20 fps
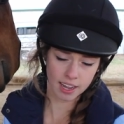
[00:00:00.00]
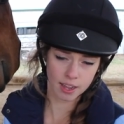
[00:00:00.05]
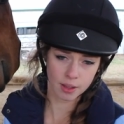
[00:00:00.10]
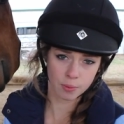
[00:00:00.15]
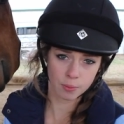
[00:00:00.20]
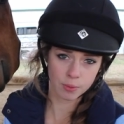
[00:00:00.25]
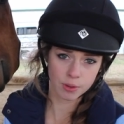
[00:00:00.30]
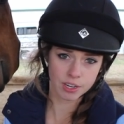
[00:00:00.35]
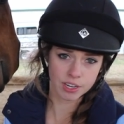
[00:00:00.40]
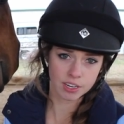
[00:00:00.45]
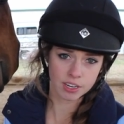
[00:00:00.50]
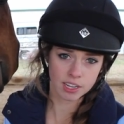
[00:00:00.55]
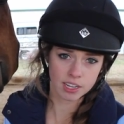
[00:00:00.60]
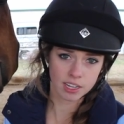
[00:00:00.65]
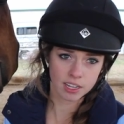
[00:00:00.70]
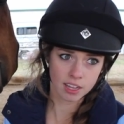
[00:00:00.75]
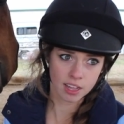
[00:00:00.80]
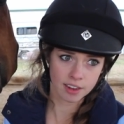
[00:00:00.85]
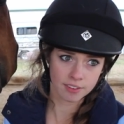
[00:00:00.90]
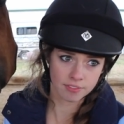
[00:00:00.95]
I would
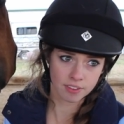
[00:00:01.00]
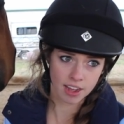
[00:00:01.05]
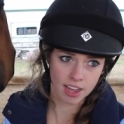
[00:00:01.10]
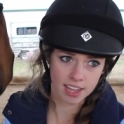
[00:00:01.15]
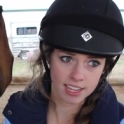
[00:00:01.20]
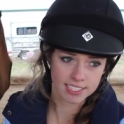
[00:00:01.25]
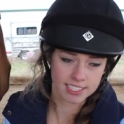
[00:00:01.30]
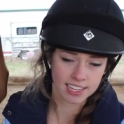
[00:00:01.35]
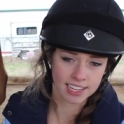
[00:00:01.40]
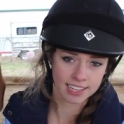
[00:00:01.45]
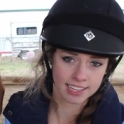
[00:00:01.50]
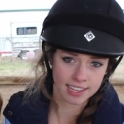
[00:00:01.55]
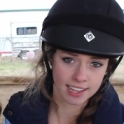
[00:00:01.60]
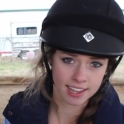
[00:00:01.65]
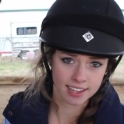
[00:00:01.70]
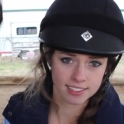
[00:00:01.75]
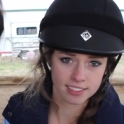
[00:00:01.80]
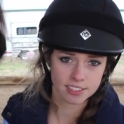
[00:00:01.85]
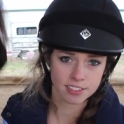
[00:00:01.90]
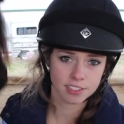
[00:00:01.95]
advise
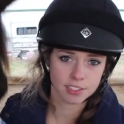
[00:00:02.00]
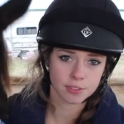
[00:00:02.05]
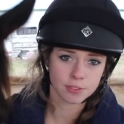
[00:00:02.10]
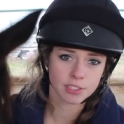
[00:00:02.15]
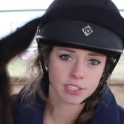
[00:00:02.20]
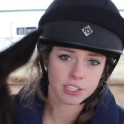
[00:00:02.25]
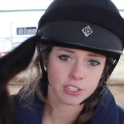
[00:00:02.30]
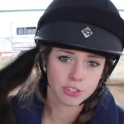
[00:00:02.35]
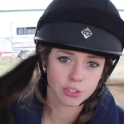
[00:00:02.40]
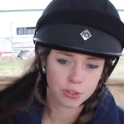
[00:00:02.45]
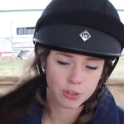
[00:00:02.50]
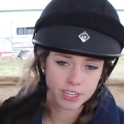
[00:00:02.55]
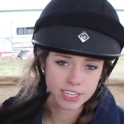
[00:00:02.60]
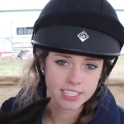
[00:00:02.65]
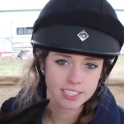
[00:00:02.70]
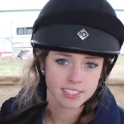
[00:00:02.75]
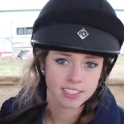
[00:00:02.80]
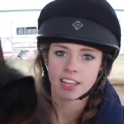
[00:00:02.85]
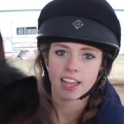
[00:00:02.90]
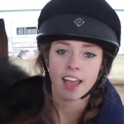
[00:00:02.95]
against using
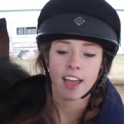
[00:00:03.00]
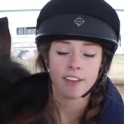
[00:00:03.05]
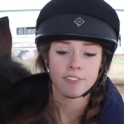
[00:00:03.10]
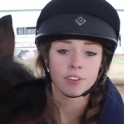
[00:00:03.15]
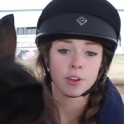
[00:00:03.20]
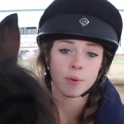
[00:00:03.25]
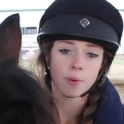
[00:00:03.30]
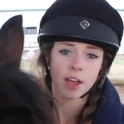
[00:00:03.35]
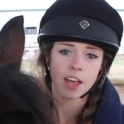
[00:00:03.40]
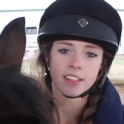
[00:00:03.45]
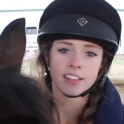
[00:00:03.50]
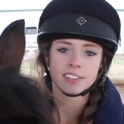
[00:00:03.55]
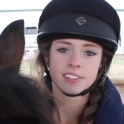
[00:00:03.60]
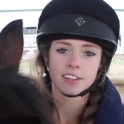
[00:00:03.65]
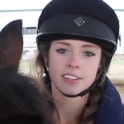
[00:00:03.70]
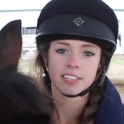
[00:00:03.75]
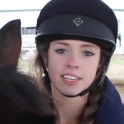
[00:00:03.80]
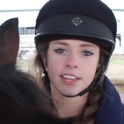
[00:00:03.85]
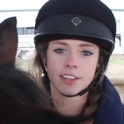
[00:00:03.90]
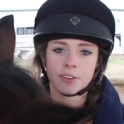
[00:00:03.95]
treats. After a while, they
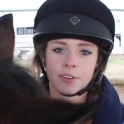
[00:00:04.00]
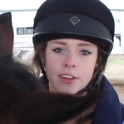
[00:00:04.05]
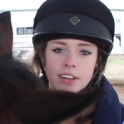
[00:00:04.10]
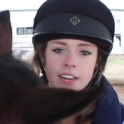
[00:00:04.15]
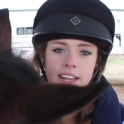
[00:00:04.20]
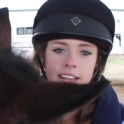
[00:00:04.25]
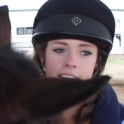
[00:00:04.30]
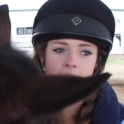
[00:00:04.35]
start to get greedy